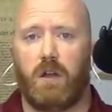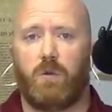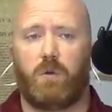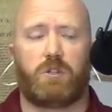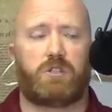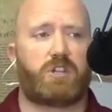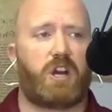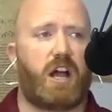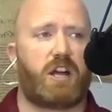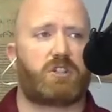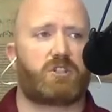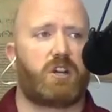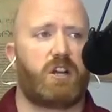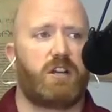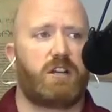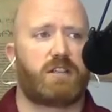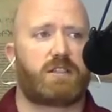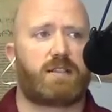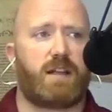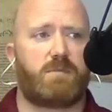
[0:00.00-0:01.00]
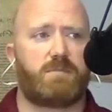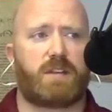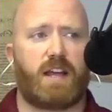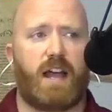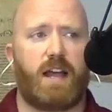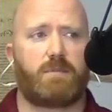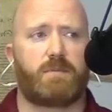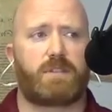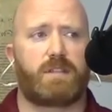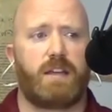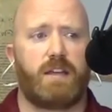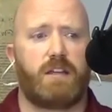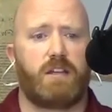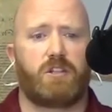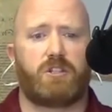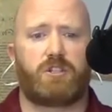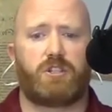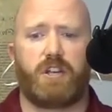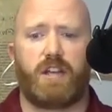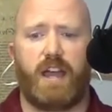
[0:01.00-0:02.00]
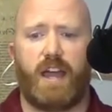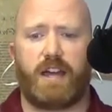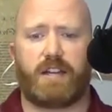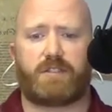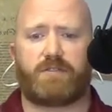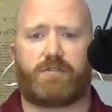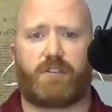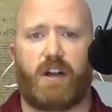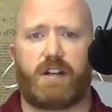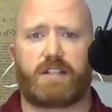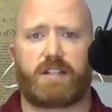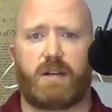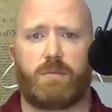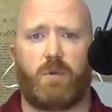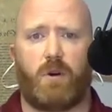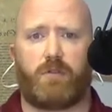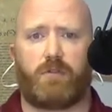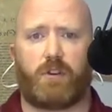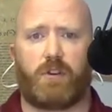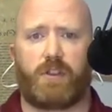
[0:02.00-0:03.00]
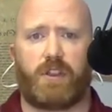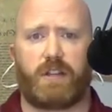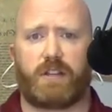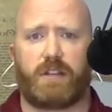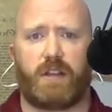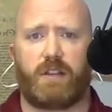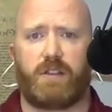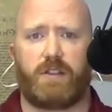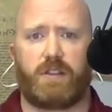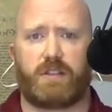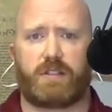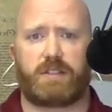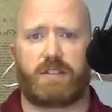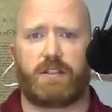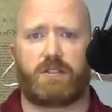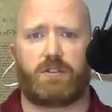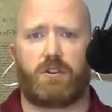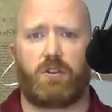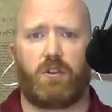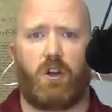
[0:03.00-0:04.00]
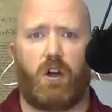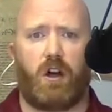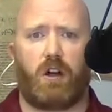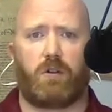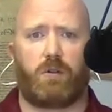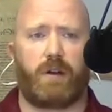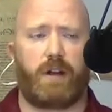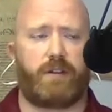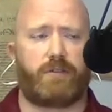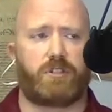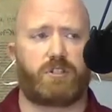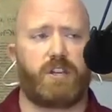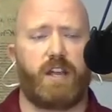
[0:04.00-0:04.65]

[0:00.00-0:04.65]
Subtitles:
Well, Josh, sometimes she has friends come over, the sister-in-law or whatever.